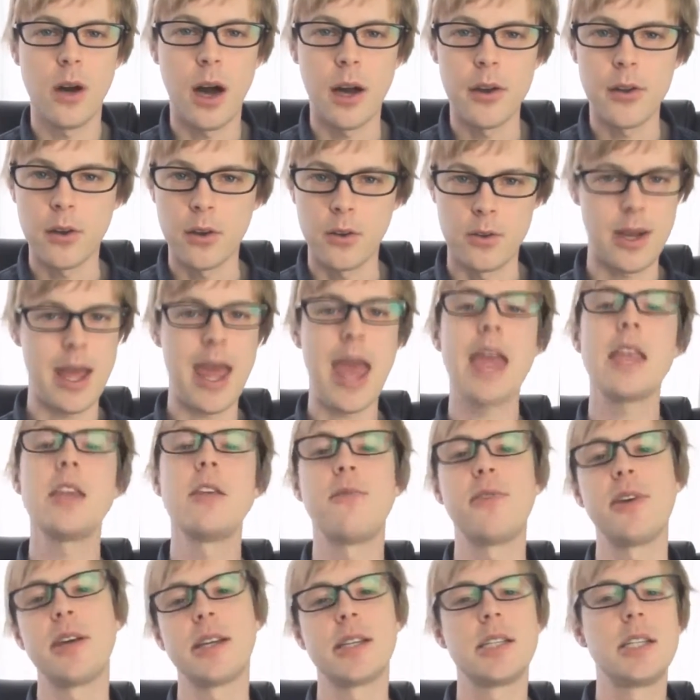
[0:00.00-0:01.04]
I don't know,
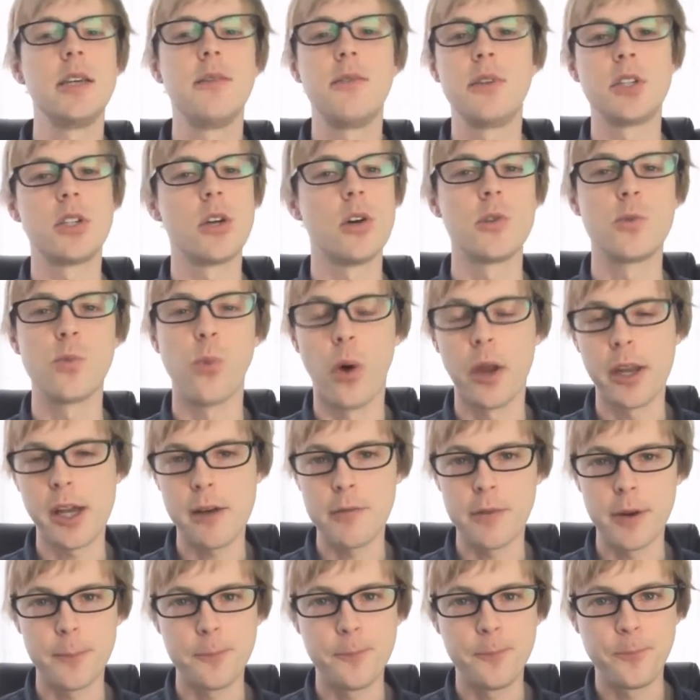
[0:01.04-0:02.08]
anything, TV shows,
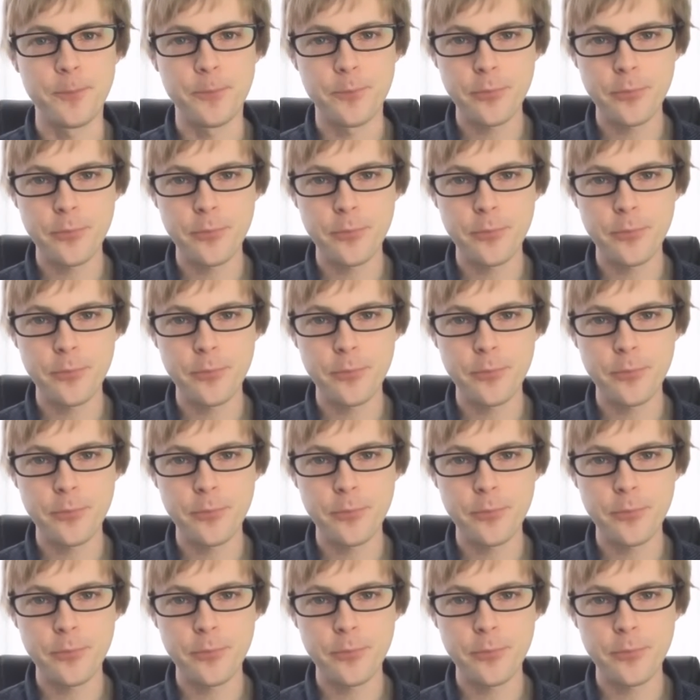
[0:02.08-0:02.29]
whatever,